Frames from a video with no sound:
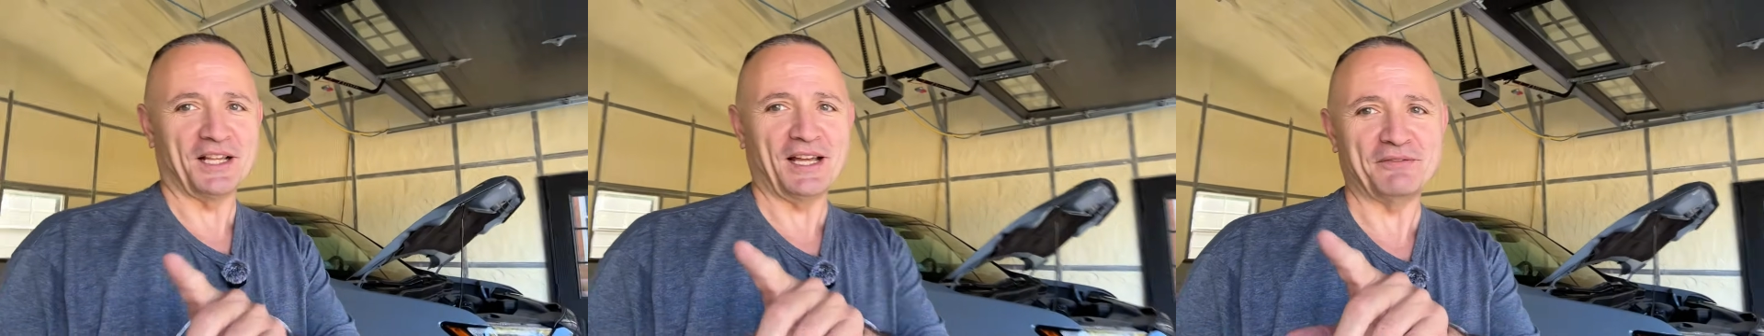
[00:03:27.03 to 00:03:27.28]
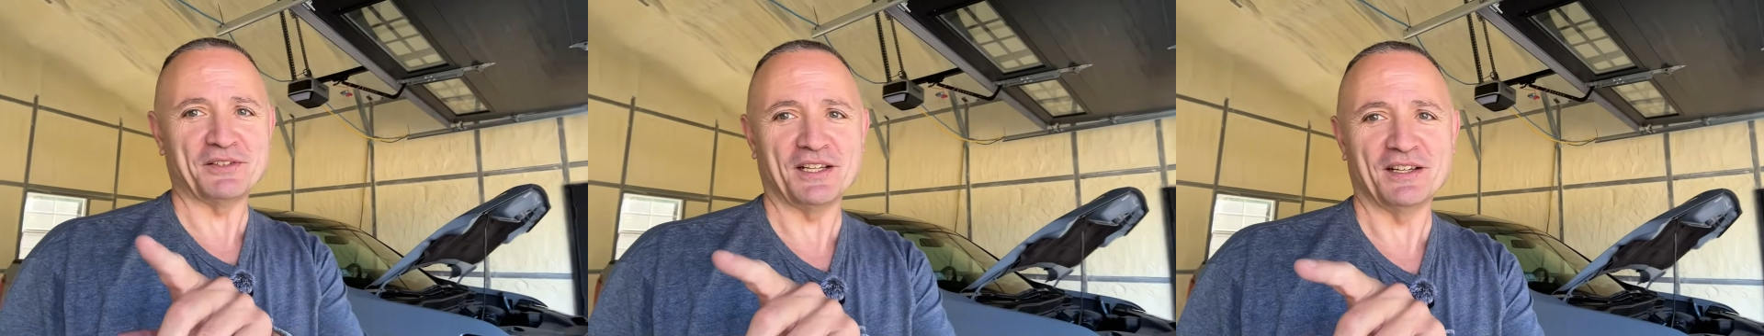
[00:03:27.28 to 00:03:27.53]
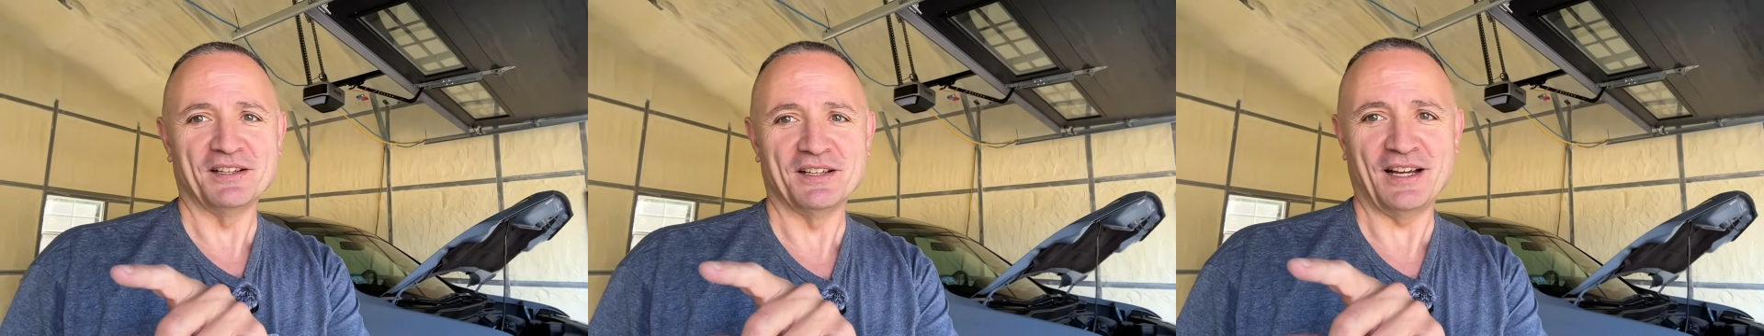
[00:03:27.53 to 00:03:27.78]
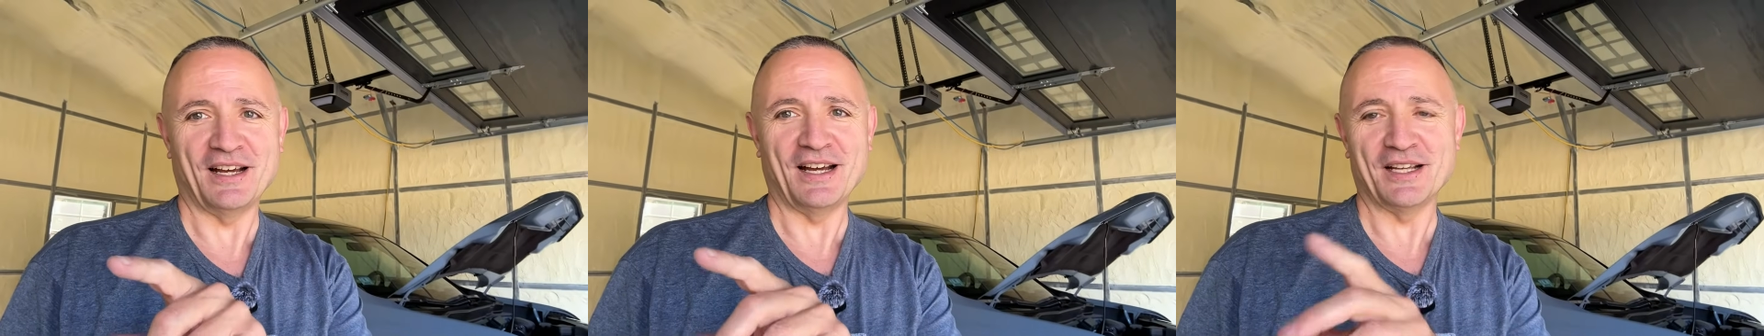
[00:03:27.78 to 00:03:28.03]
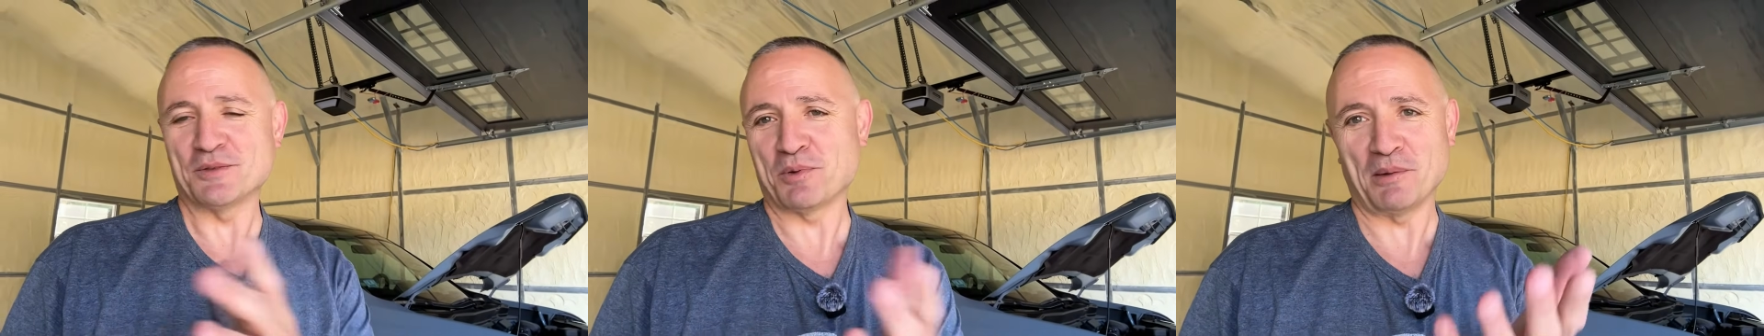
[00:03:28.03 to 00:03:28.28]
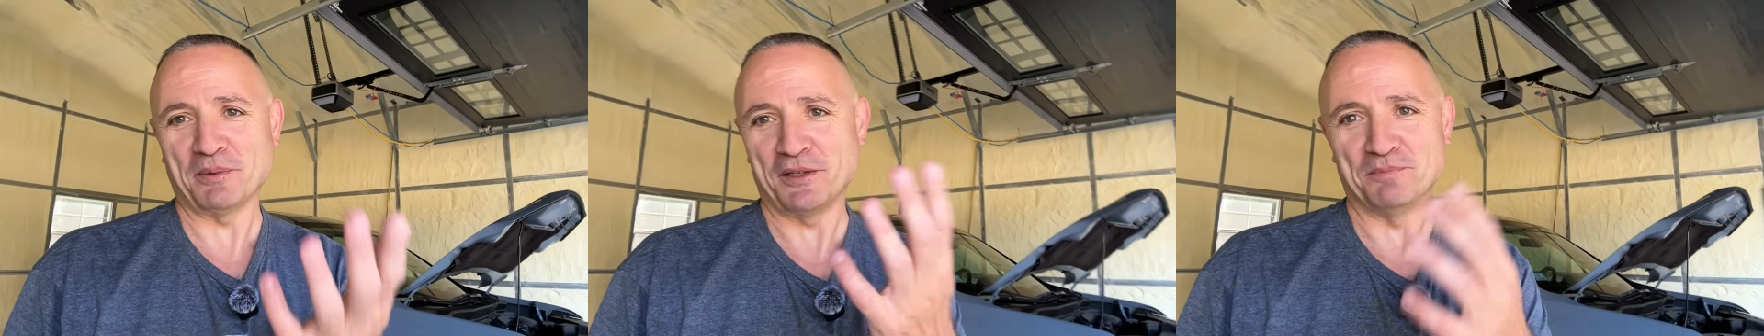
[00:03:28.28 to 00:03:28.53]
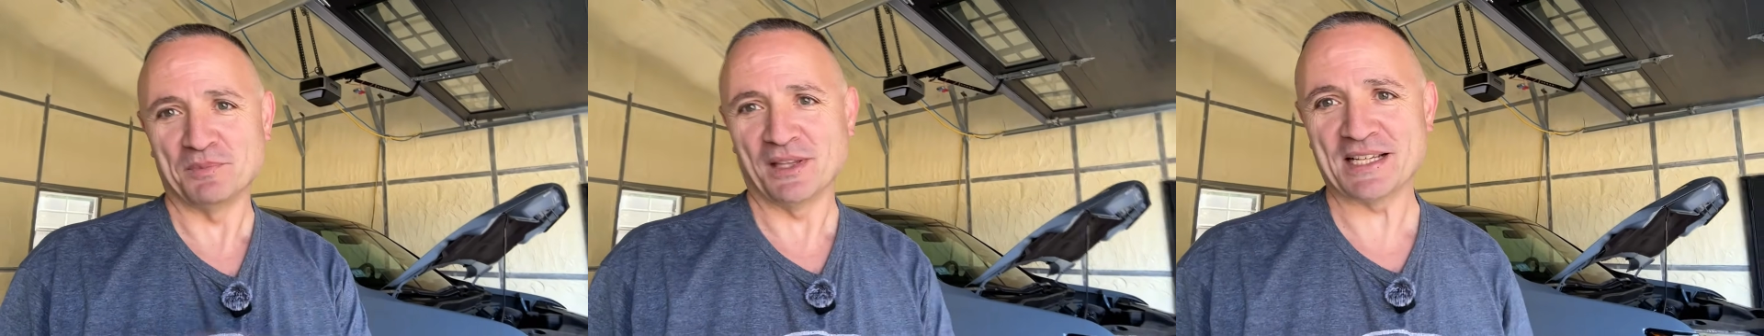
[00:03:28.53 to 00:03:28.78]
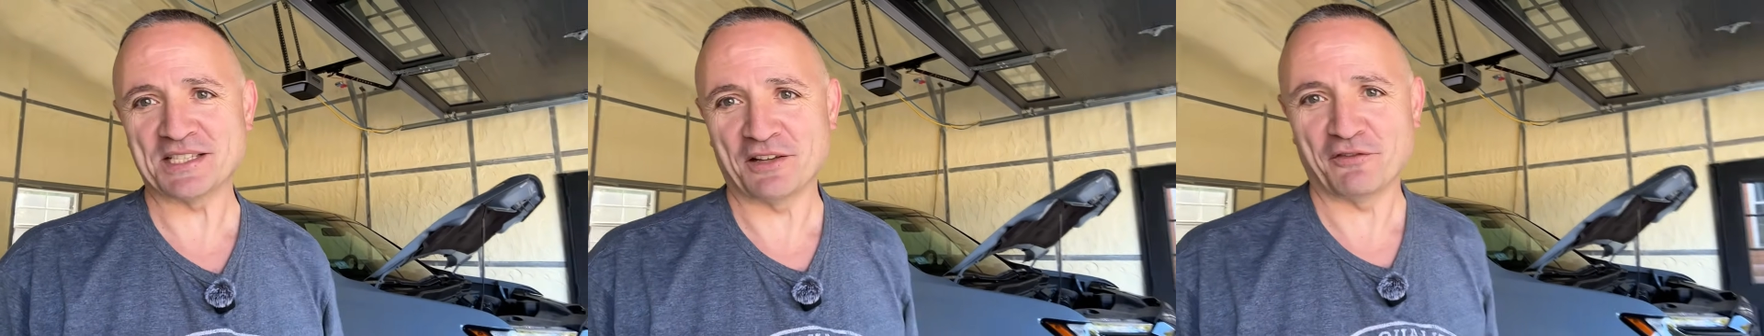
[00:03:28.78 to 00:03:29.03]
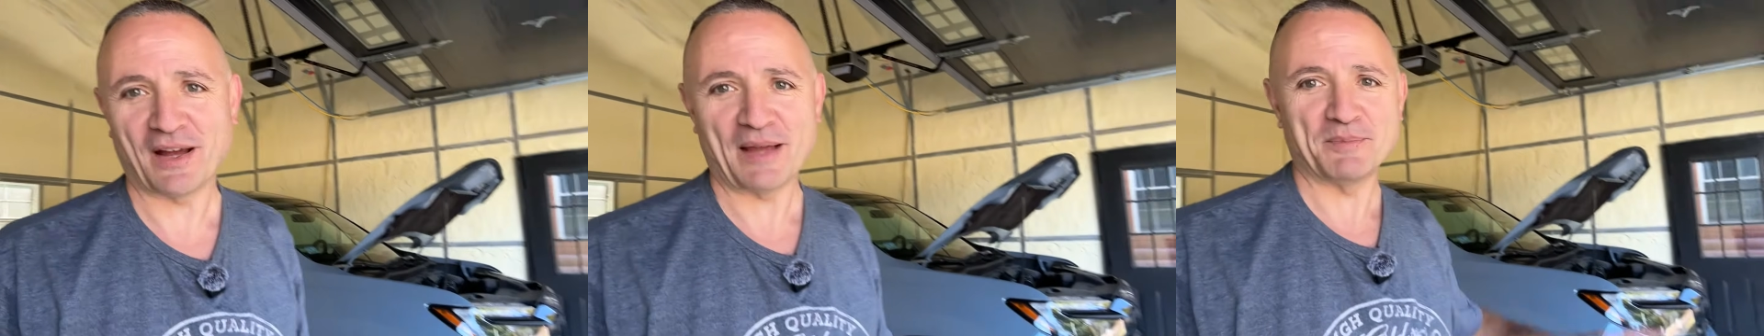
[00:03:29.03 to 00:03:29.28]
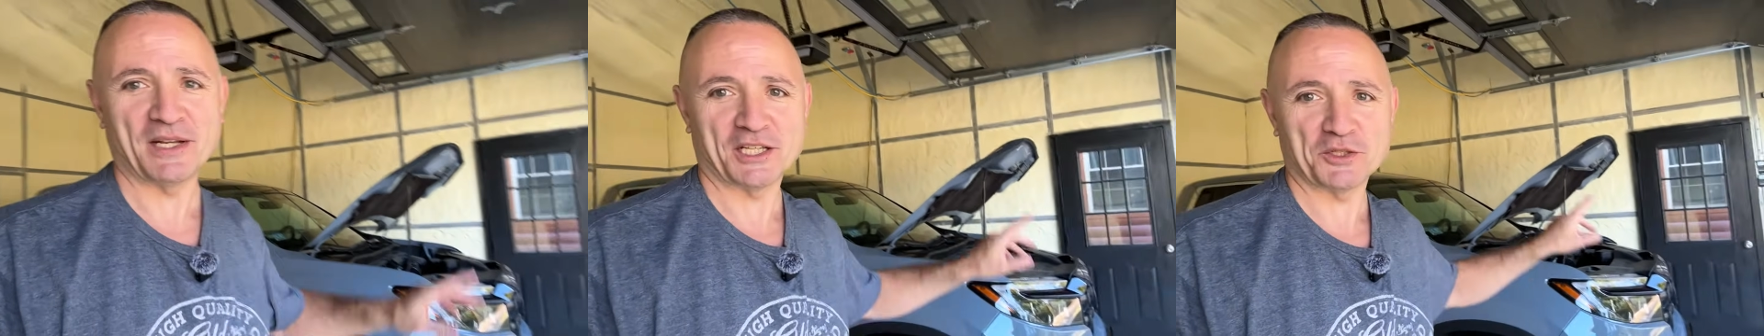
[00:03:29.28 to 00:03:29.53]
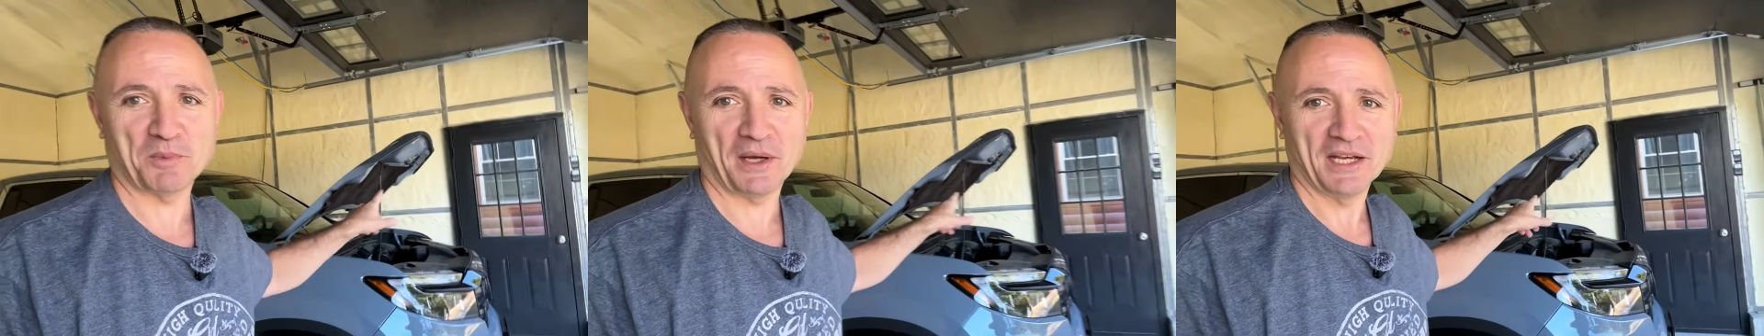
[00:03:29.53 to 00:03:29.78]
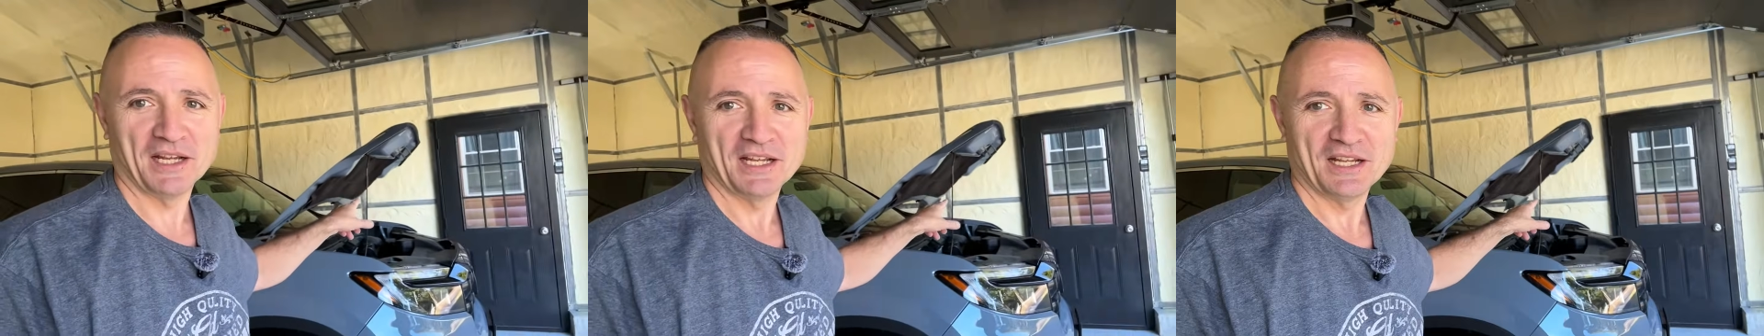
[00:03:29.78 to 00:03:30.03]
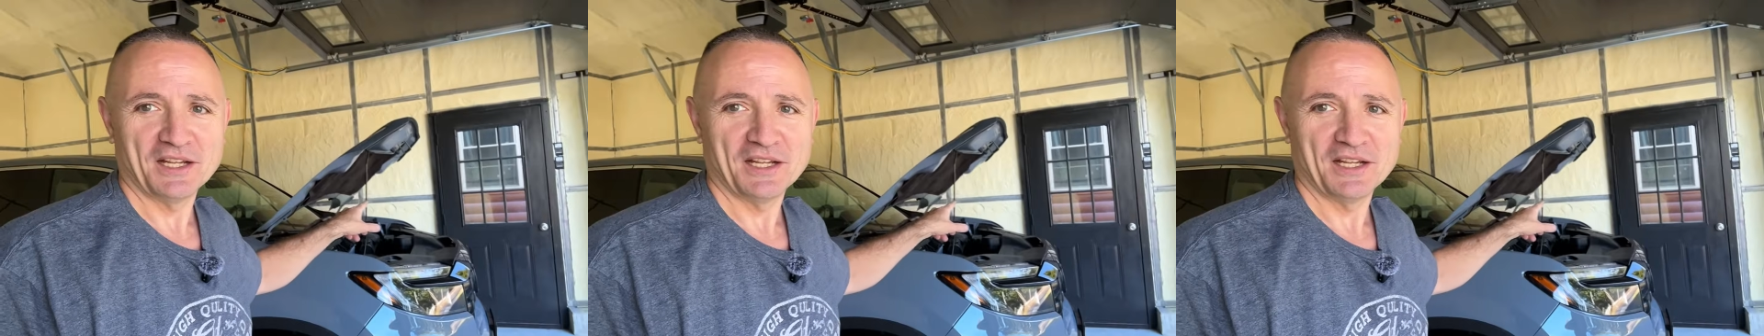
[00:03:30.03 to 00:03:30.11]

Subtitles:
I'll have to, it's probably less than 5 minutes, but